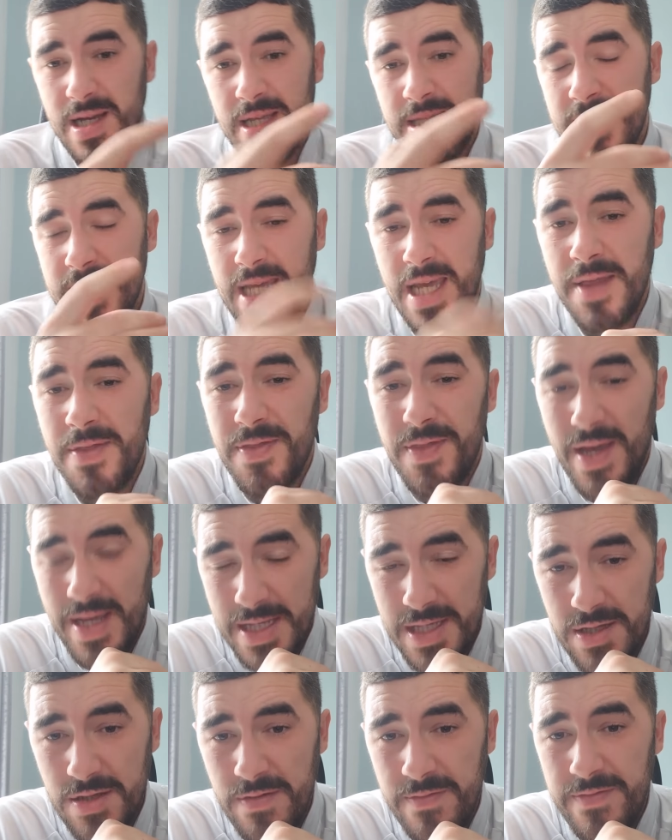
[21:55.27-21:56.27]
again,
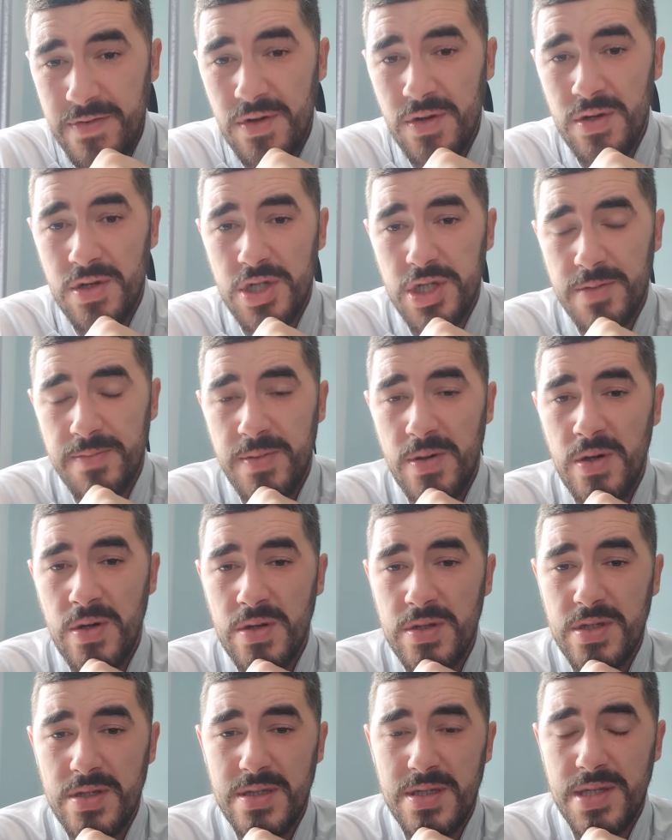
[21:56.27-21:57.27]
thank you for all the
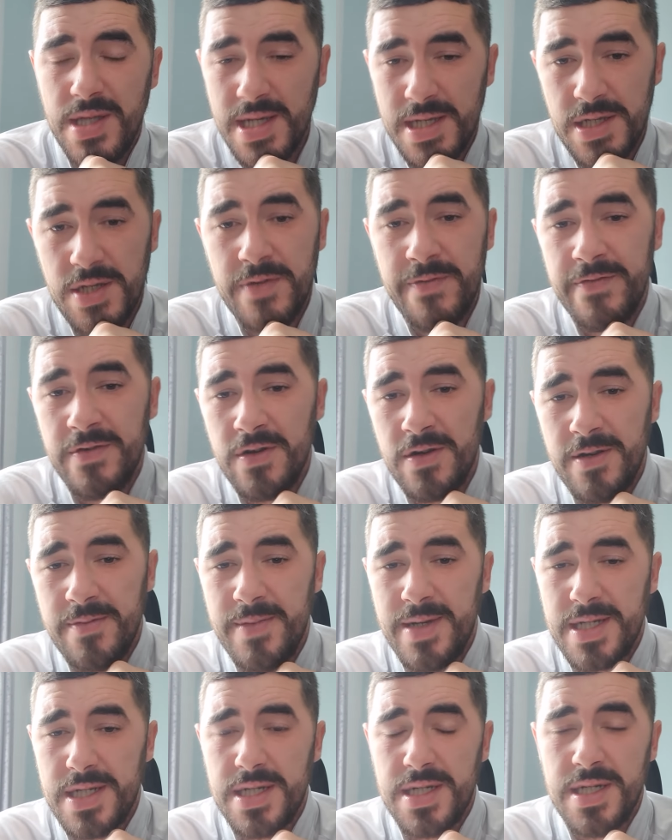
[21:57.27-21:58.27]
support. Thank you for all the
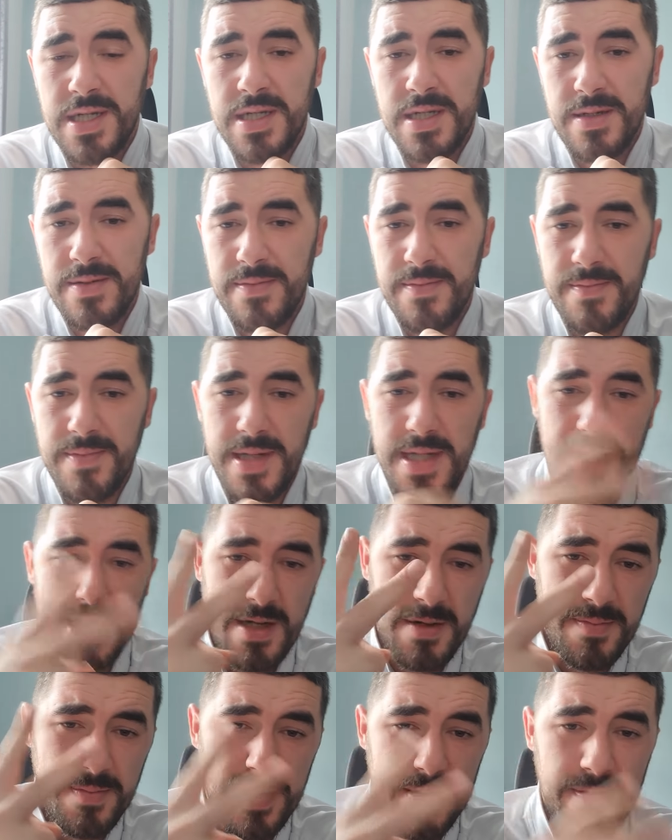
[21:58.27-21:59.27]
messages. Peace
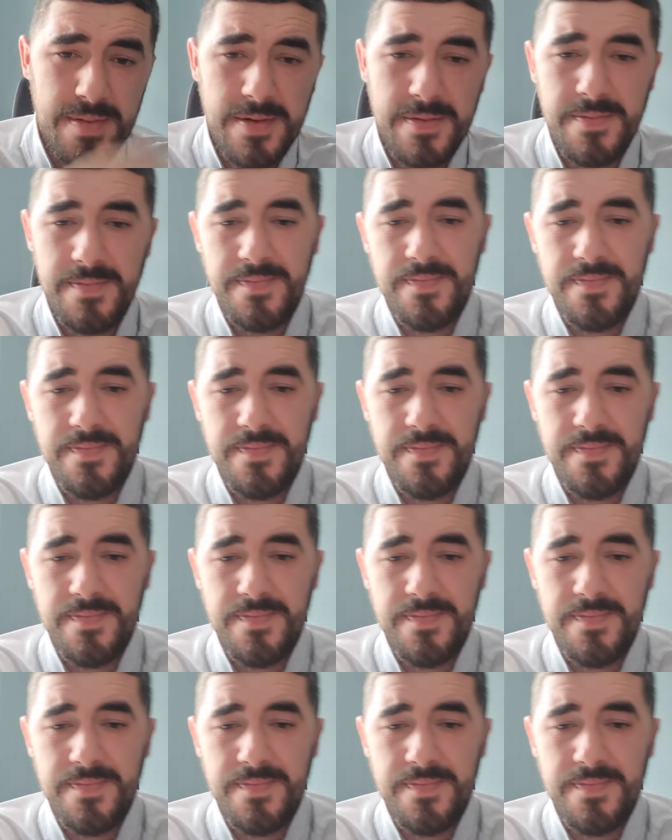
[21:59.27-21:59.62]
out, people.